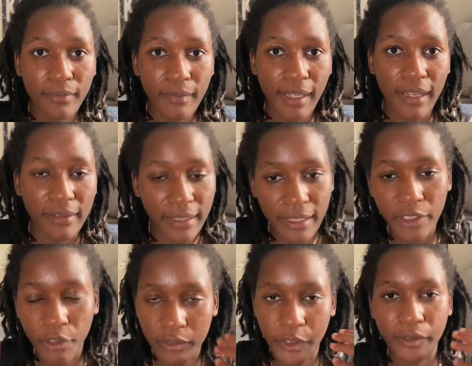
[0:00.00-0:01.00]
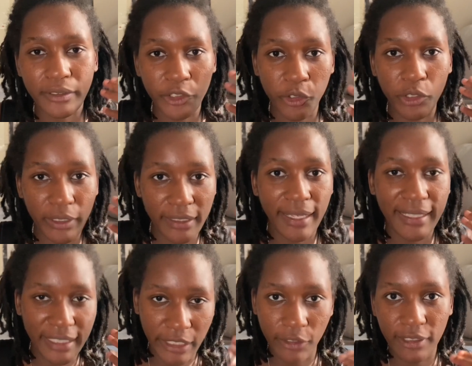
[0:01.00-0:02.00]
And then you'll get that
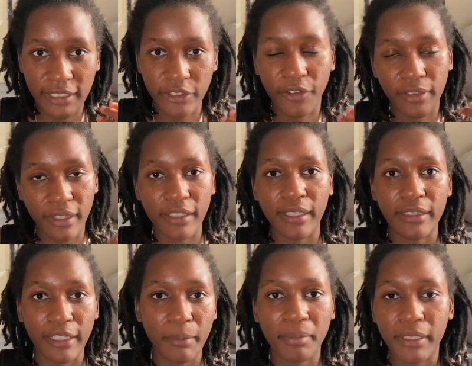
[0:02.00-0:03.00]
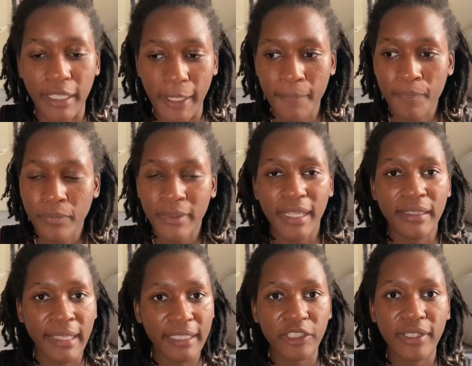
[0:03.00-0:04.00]
skill to start thinking deeply and
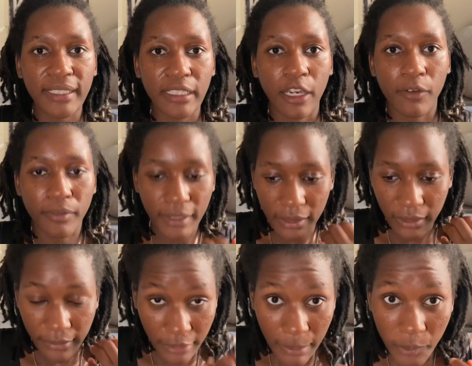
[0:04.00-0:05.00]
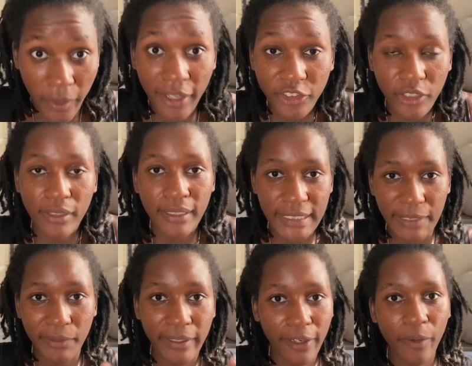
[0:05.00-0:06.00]
ask yourself these deep questions that
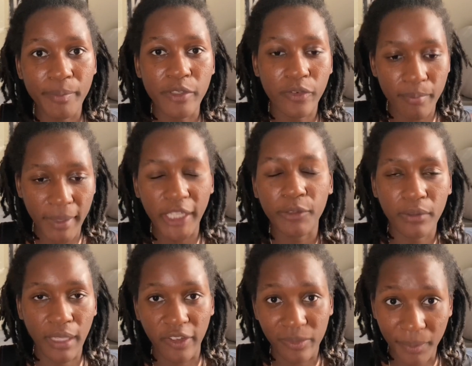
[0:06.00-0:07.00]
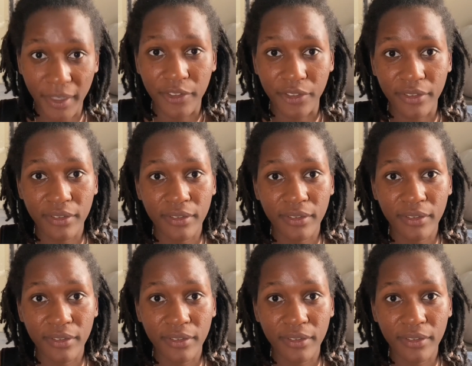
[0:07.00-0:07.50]
will help you make your life better.